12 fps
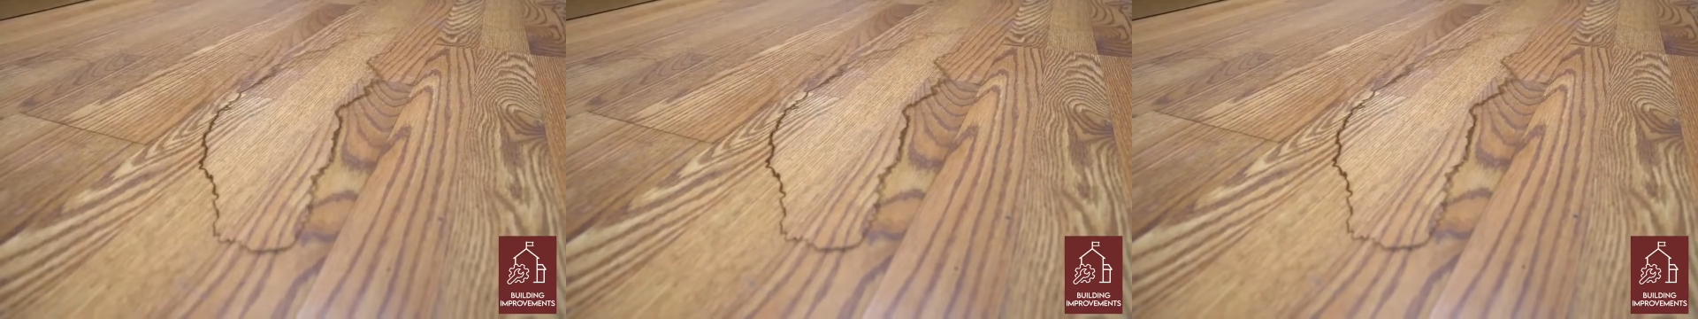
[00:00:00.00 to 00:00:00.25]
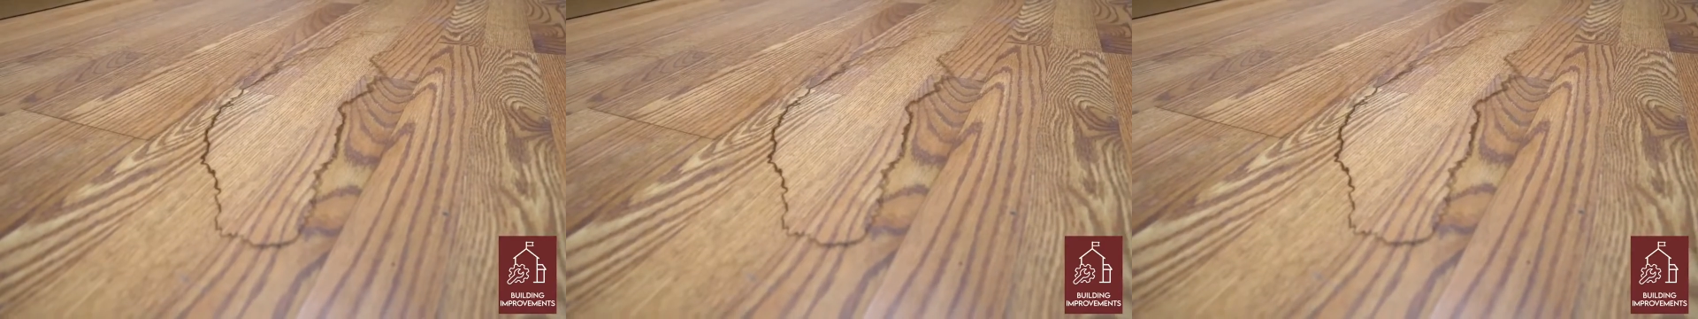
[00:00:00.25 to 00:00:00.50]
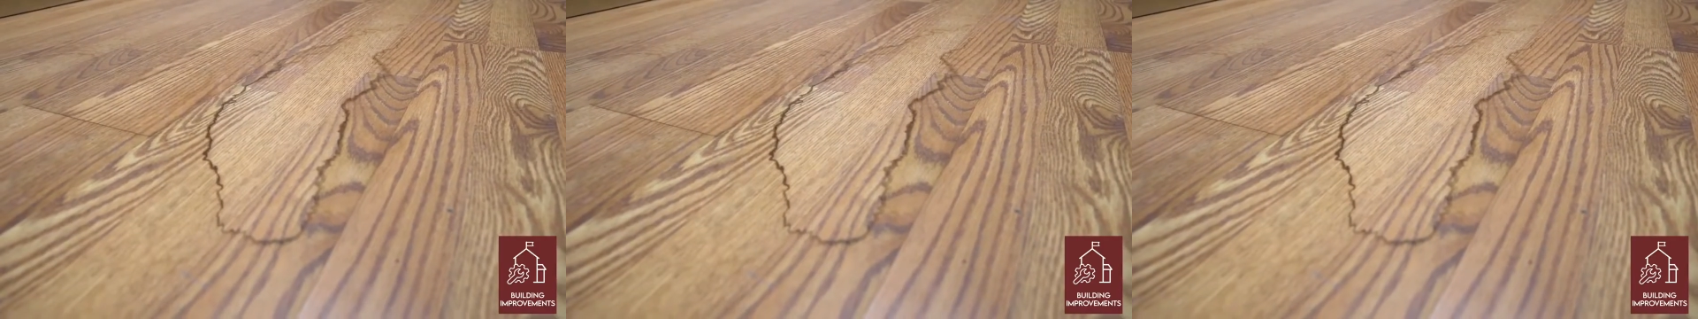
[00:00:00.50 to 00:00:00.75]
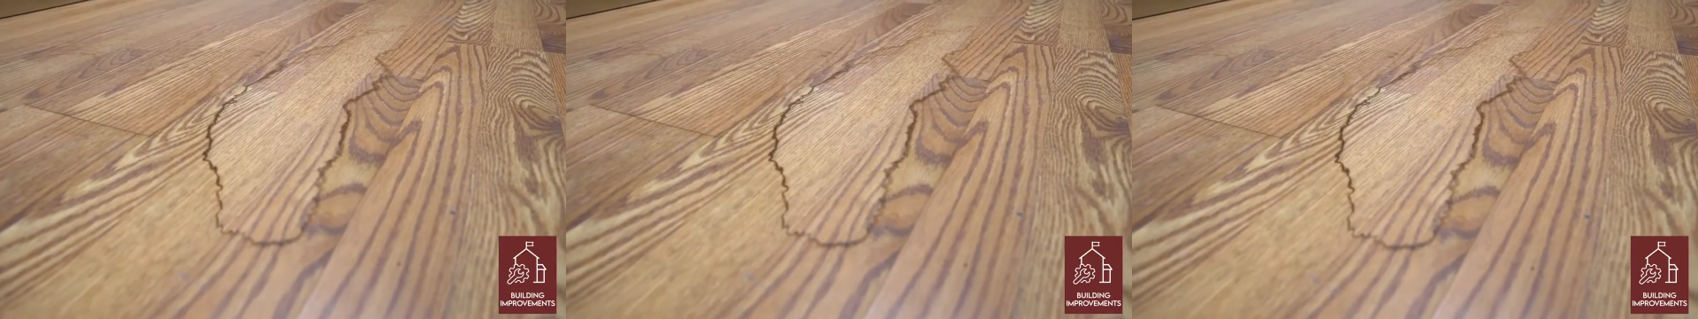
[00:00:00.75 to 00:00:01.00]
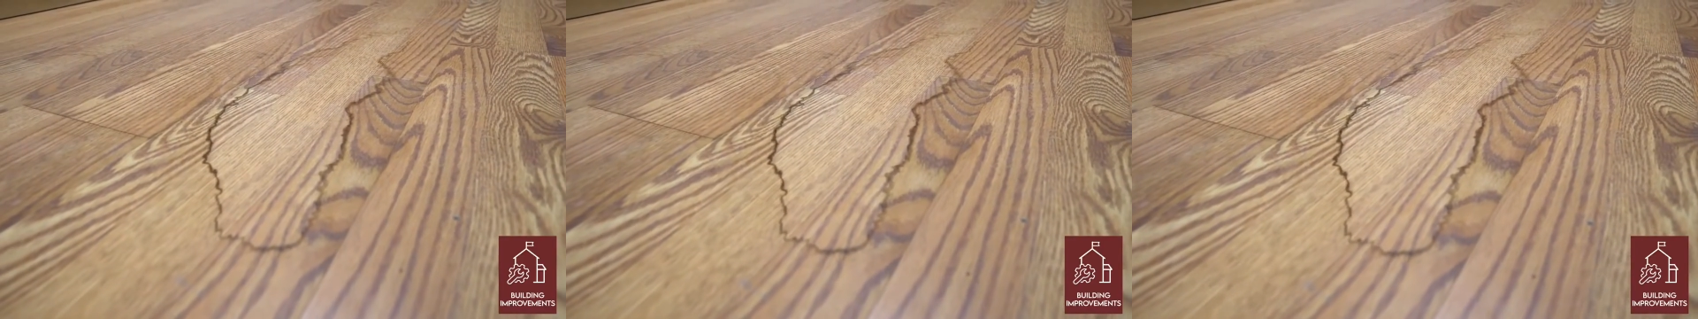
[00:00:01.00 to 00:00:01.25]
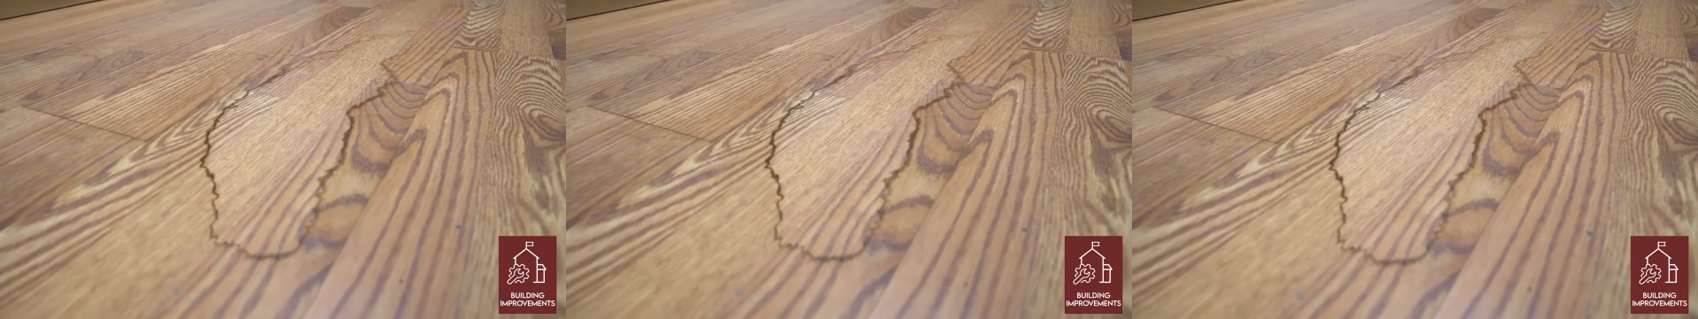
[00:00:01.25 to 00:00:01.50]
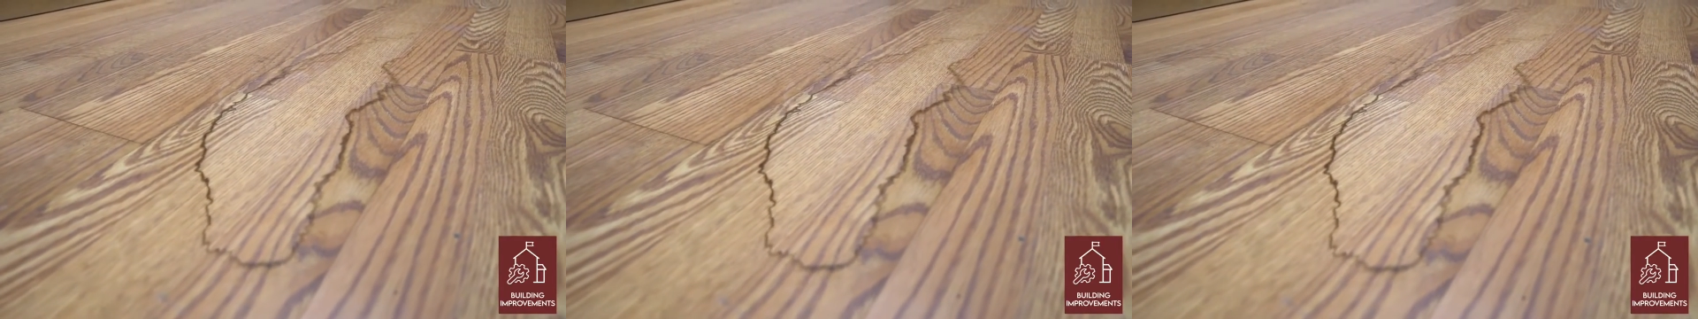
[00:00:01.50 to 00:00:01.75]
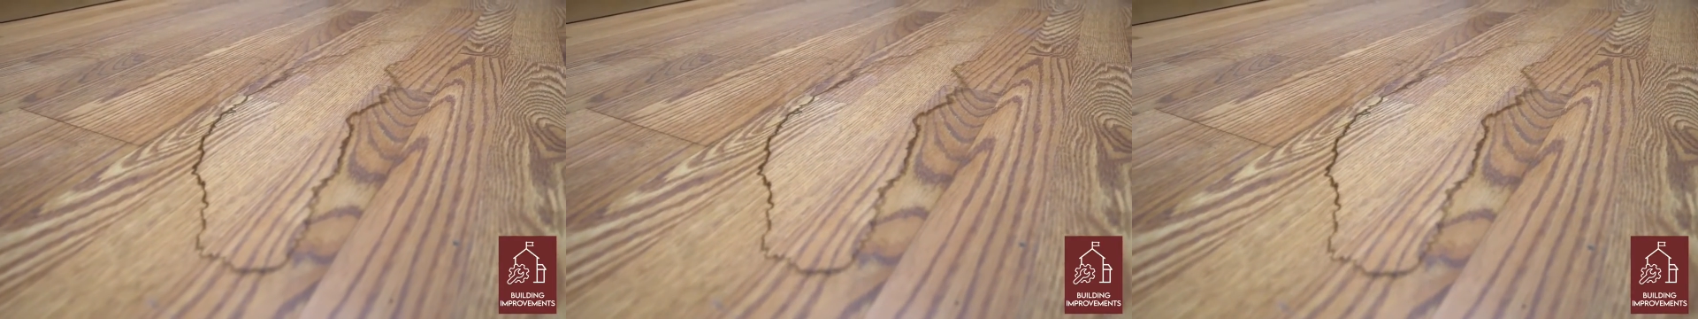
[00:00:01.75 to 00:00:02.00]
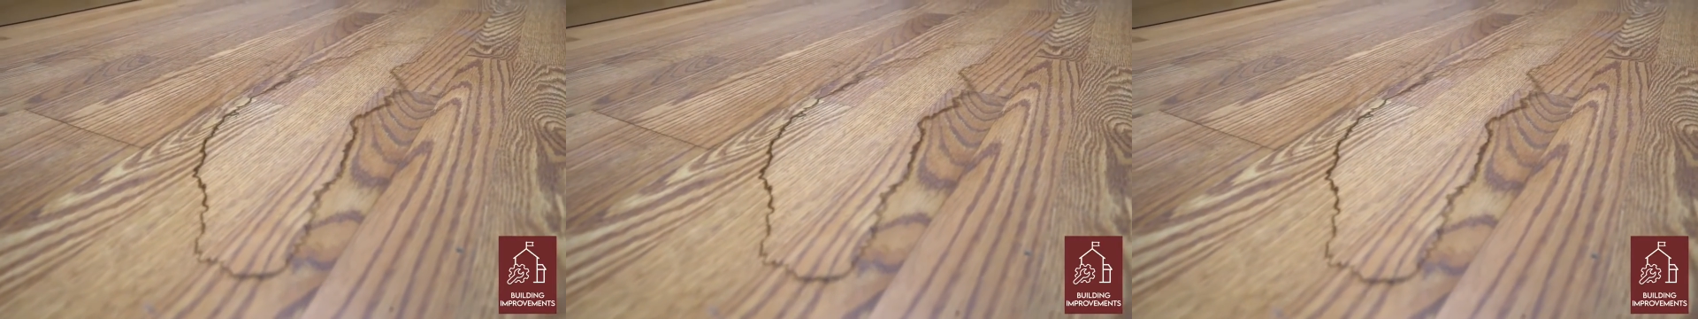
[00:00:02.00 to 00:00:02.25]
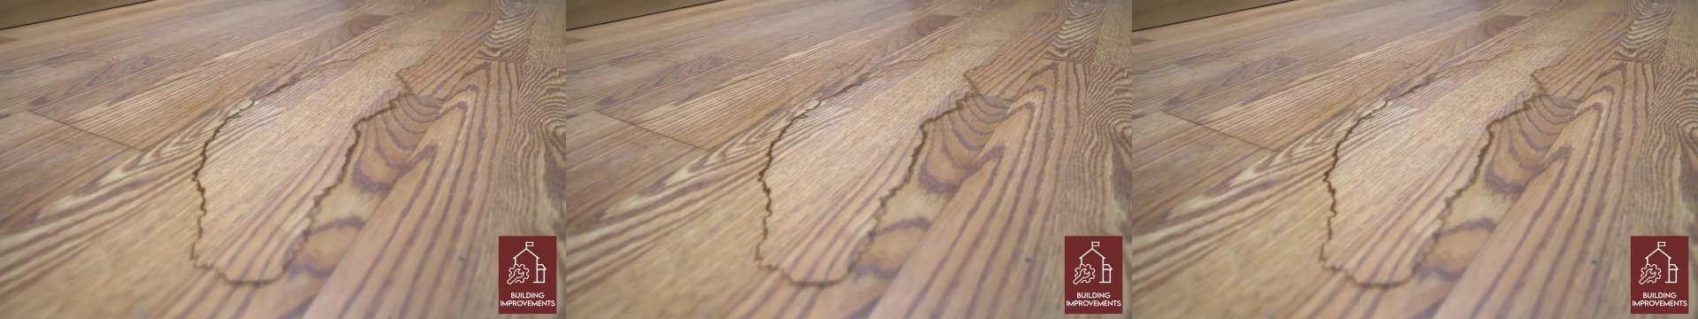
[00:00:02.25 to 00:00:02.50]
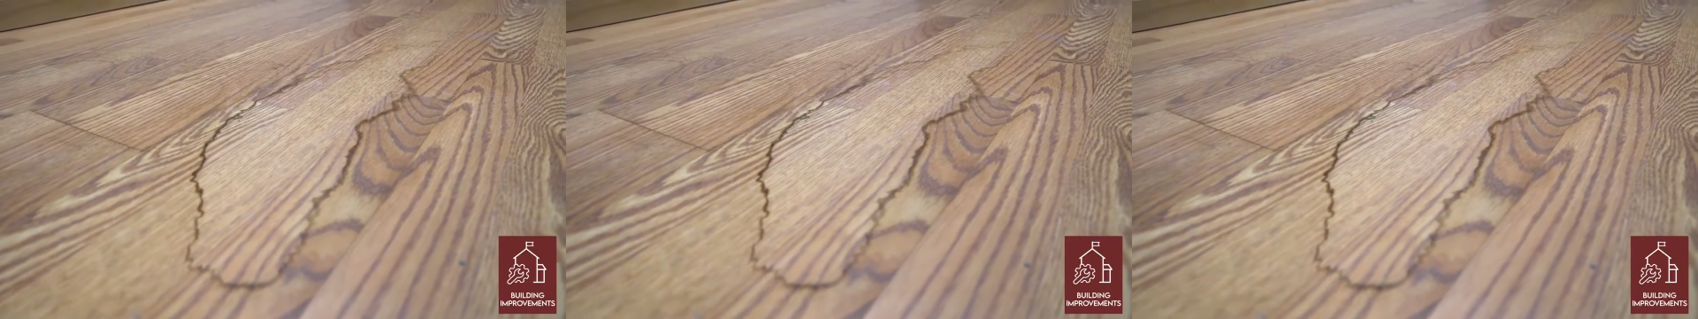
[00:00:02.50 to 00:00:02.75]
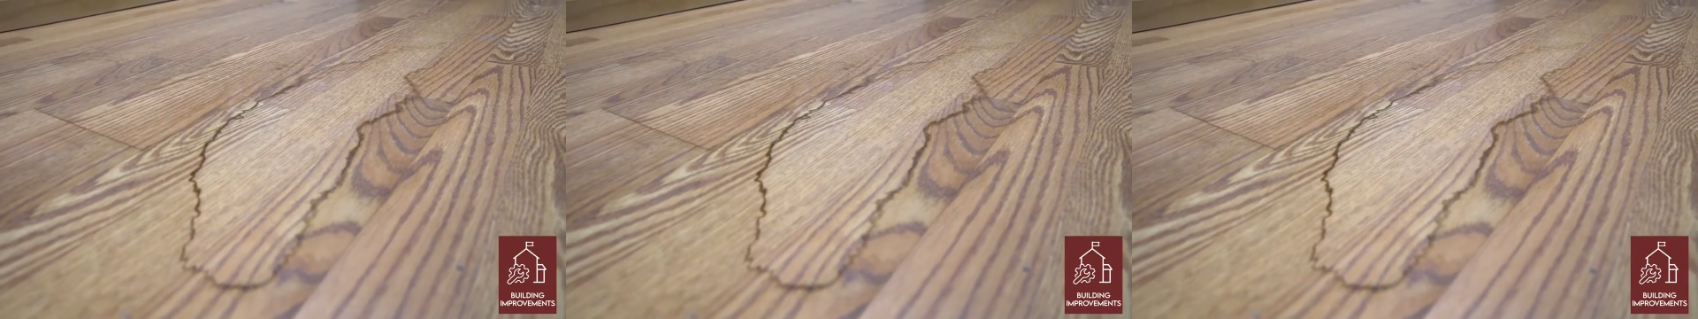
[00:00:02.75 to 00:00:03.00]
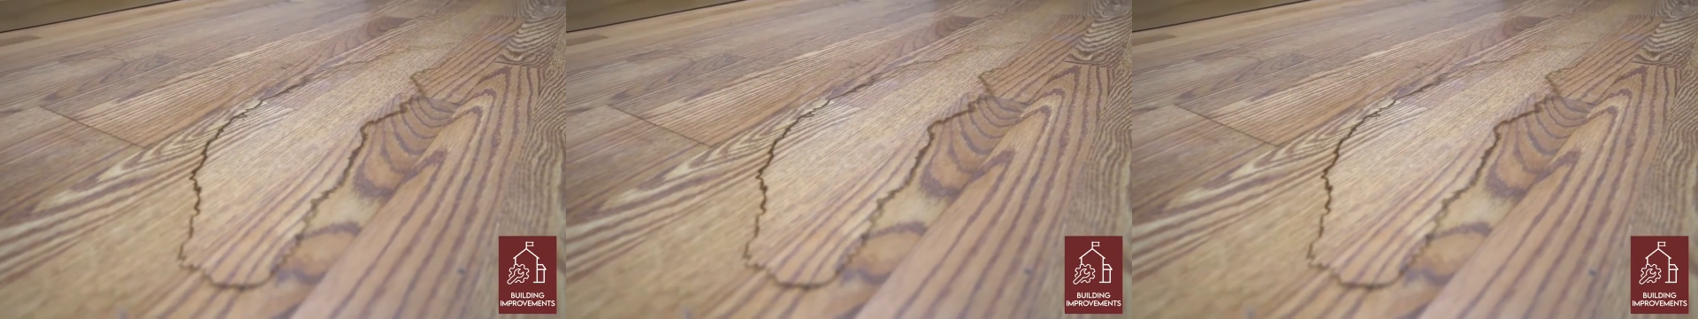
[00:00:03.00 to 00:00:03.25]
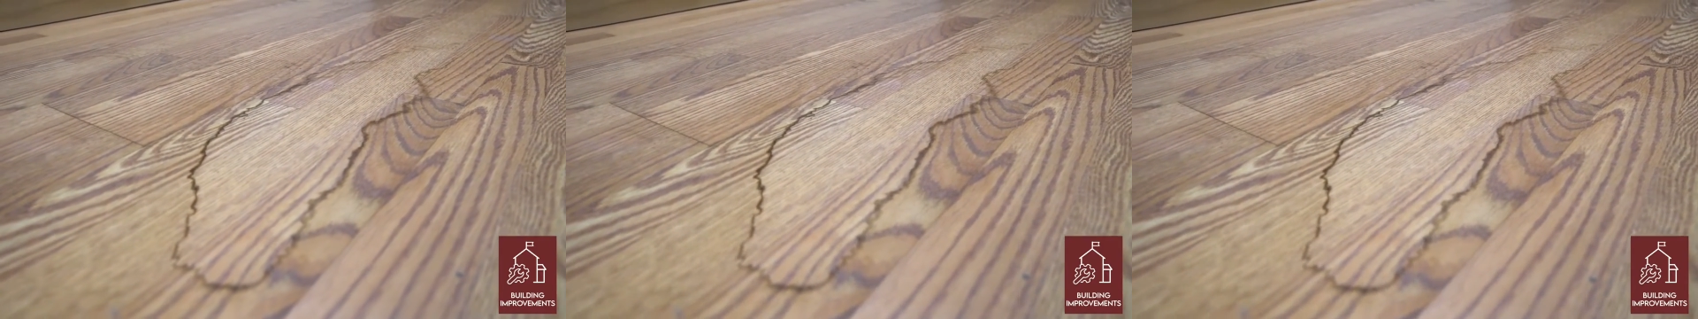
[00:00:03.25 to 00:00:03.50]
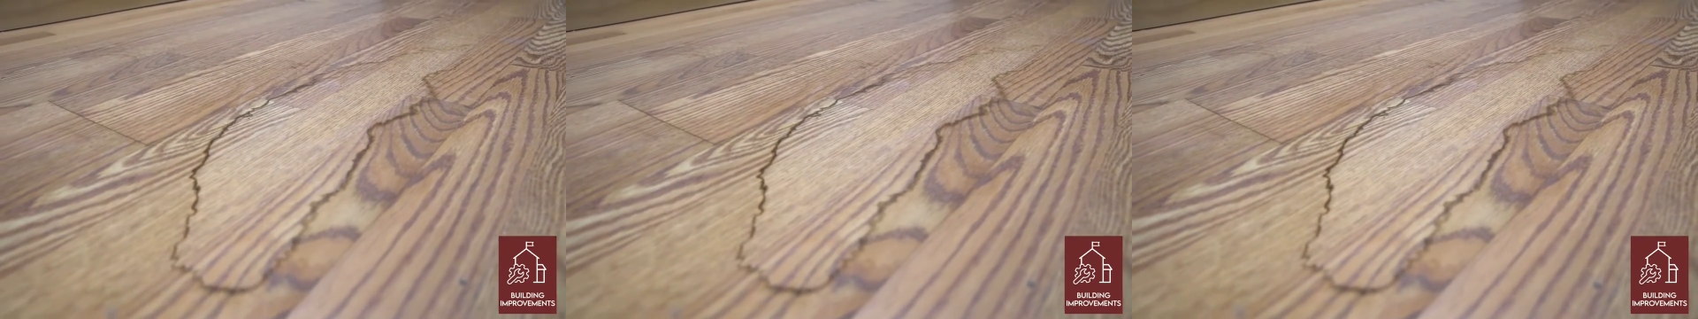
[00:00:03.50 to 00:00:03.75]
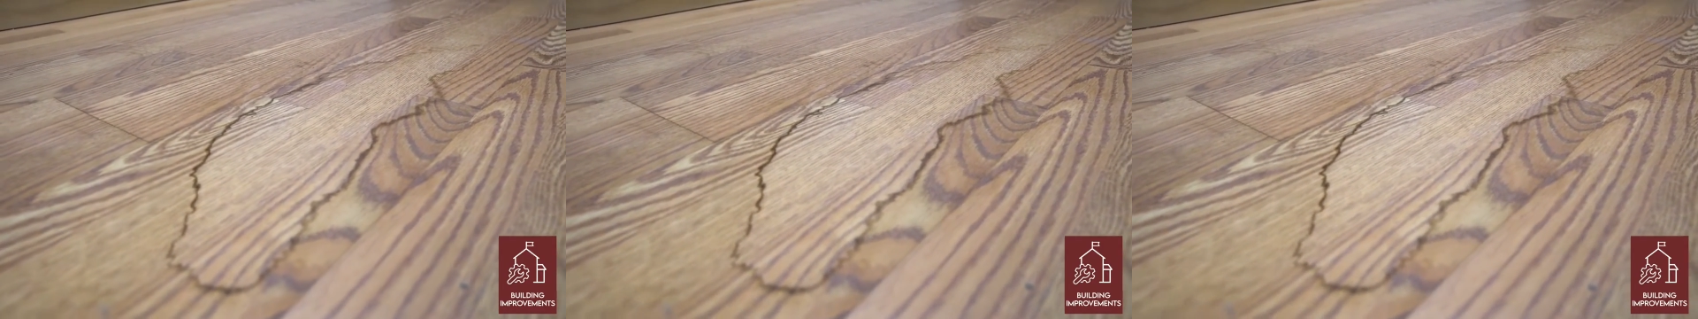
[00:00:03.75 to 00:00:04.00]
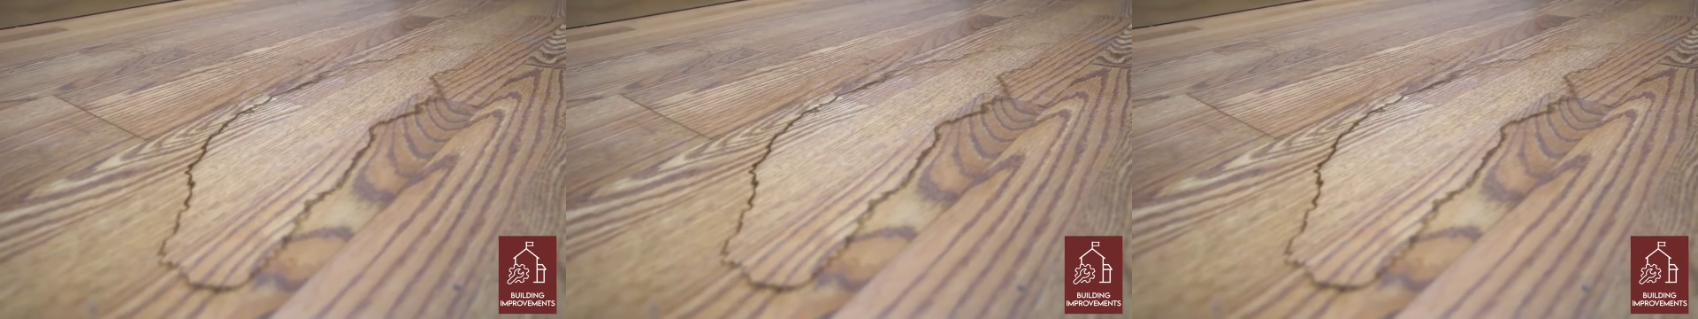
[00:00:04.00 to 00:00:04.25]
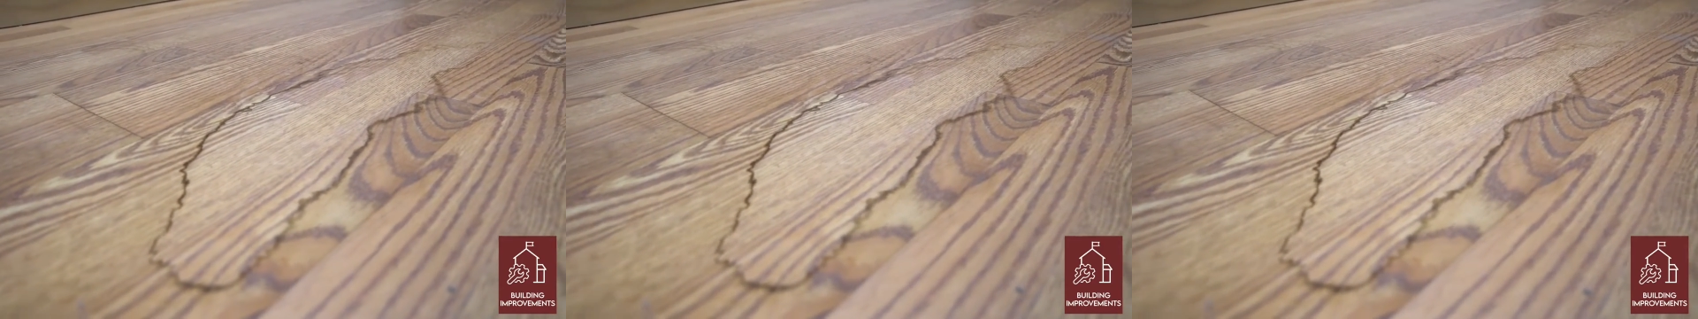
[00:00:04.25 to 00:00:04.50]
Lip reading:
[unreadable: no face in view]